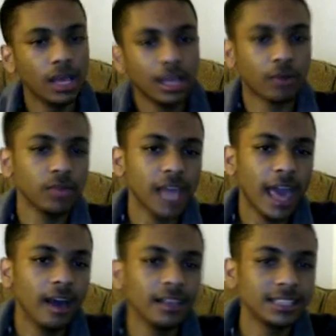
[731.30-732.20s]
Like, what
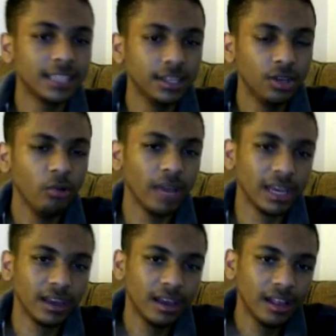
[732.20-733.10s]
the hell is he
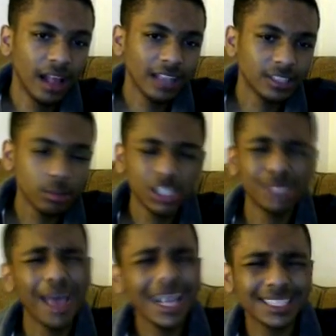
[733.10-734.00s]
doing? That's so
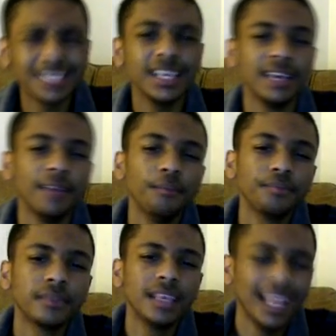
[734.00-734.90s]
smexy.
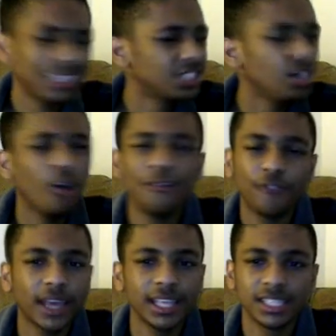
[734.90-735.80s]
That's so
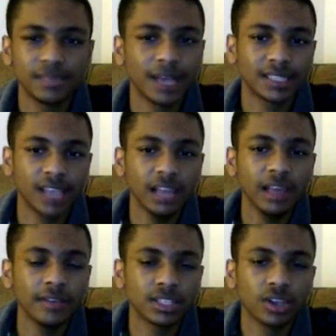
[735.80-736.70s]
freaking smexy. I
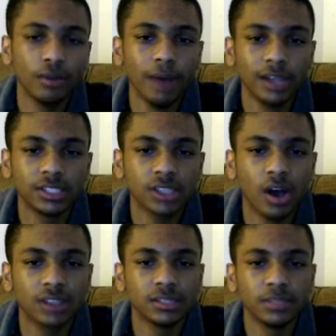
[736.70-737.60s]
love it so much. It's
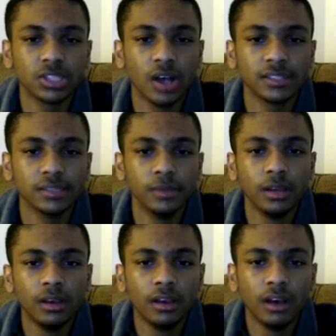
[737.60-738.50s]
awesome.
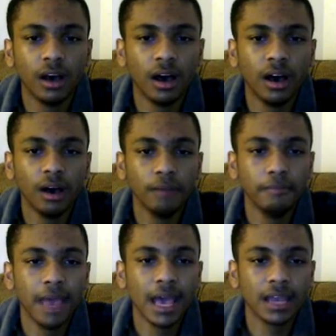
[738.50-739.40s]
Oh
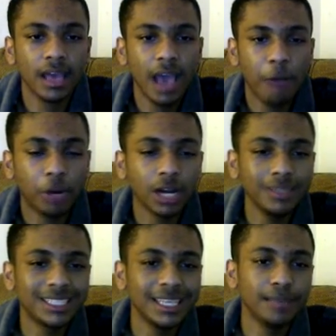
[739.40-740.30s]
man, and we're gonna
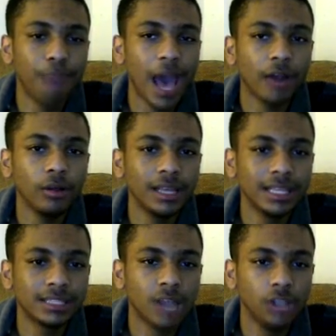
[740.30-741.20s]
be seeing battle in
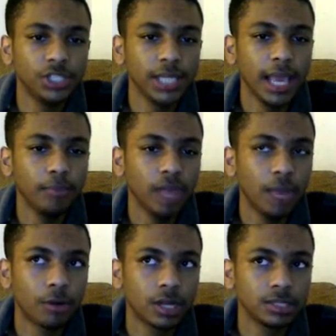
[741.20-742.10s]
this dungeon
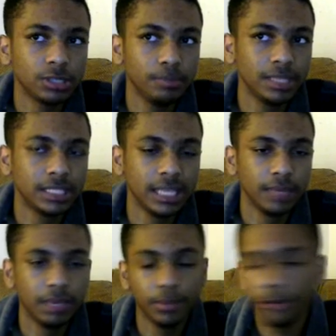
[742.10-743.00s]
gameplay. We're gonna be
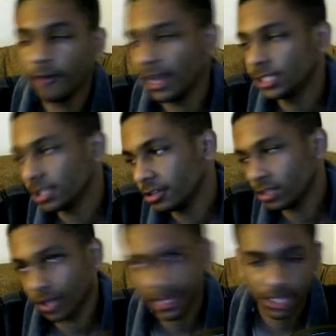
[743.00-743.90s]
seeing people fight each other,
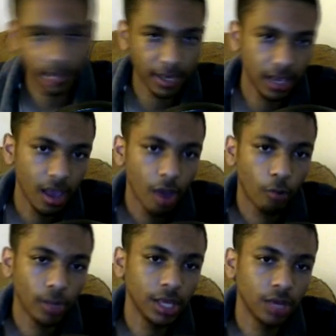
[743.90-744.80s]
so that's gonna be
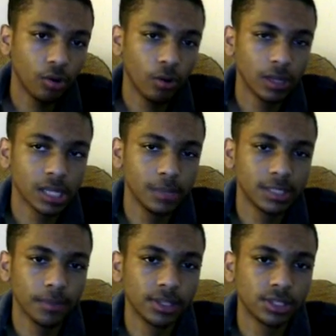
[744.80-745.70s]
really cool, and it's gonna be
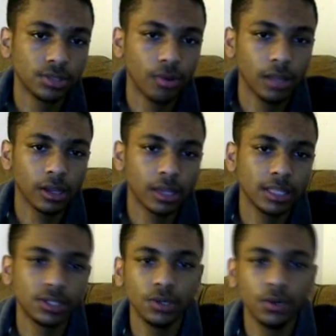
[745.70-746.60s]
something to look
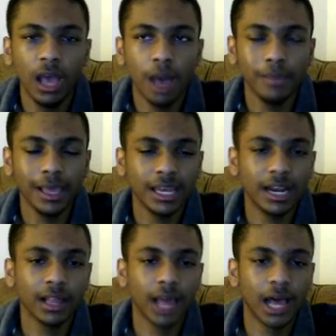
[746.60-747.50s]
into. I'm liking
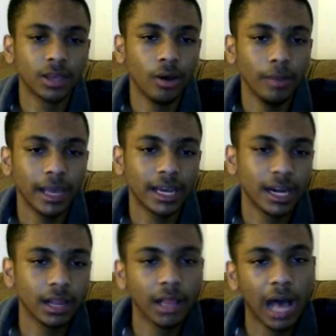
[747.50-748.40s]
it a lot, though.
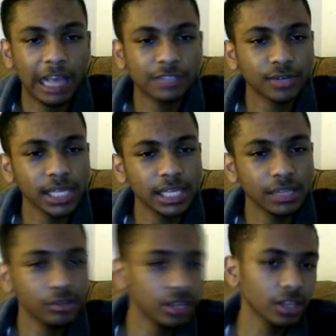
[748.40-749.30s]
It's really
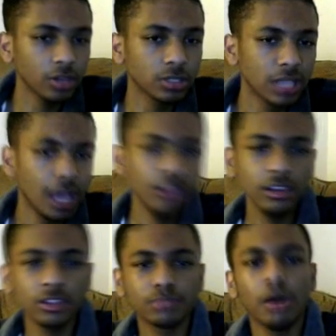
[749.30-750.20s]
look at
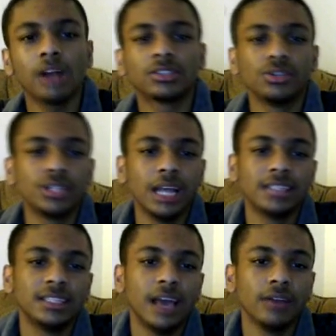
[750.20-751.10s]
those monsters
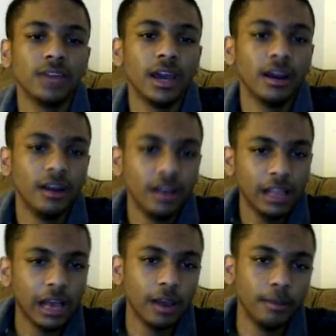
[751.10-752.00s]
dancing down there.
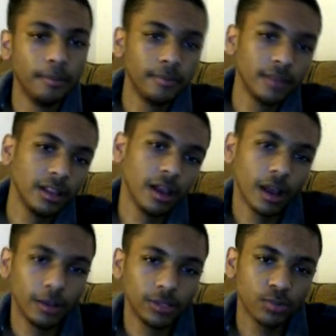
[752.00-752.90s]
Look at them,
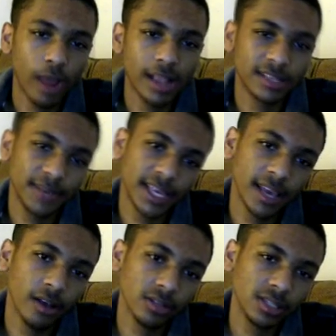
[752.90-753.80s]
just waiting to be
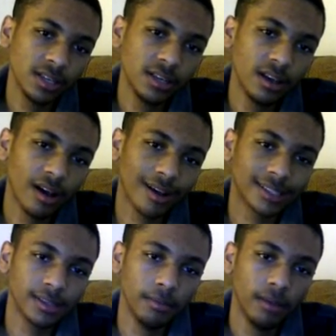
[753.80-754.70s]
killed.
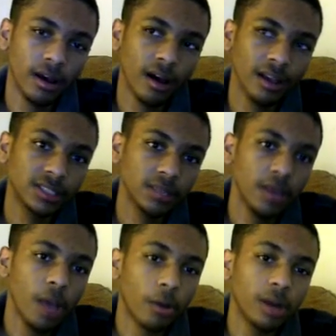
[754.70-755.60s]
Awesome. We're
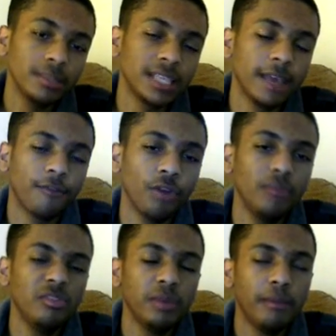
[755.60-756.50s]
gonna be seeing free
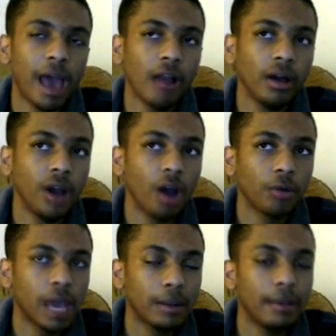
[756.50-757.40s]
movement battle and
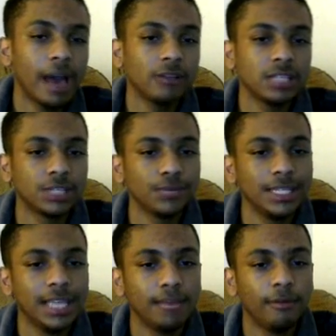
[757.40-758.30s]
auto camera battles as we
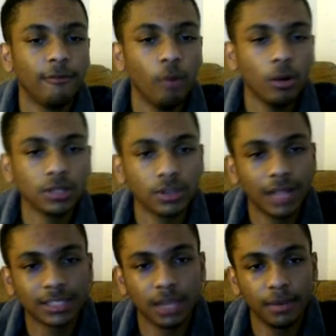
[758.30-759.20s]
did before, so
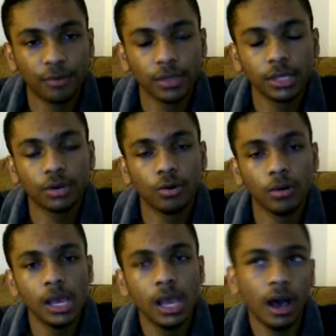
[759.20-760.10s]
that's gonna be really
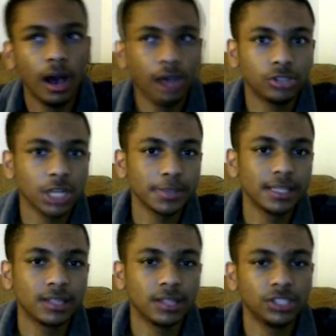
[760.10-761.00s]
cool. Trust me,
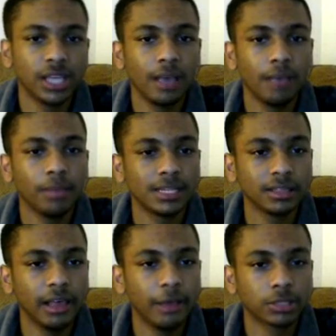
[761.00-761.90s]
this dungeon gameplay
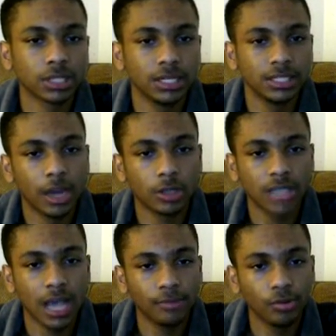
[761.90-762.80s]
is lit. We're just gonna take our
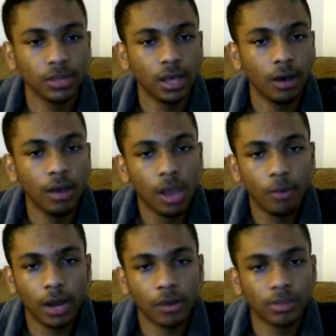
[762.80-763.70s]
time through it, though.
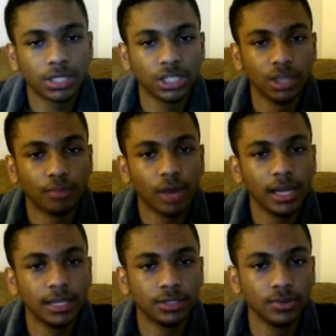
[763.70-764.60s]
We're not going to jump
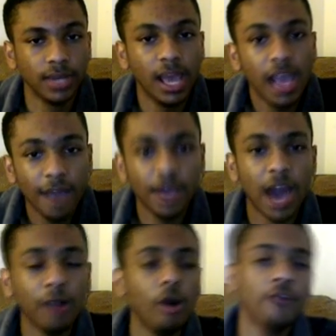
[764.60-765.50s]
right into it.
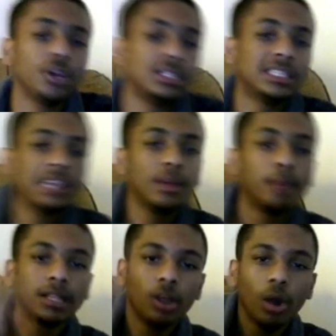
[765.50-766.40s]
I don't know if you can see
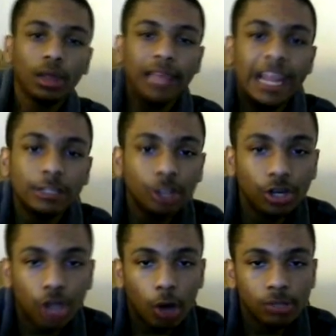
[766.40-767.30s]
them, but they're a
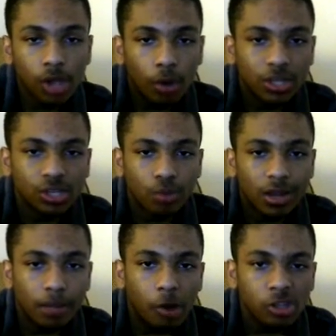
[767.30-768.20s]
lantern kozo, which is one
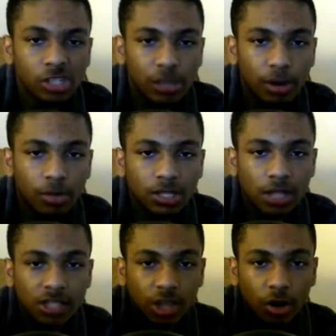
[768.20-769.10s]
of the monsters that we were
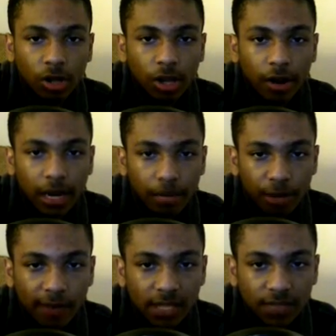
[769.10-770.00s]
discussing earlier in a
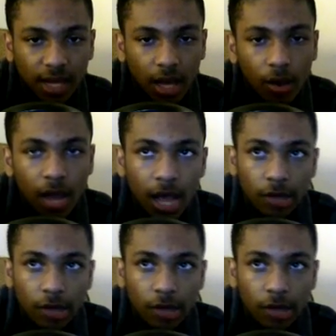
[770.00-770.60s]
previous video.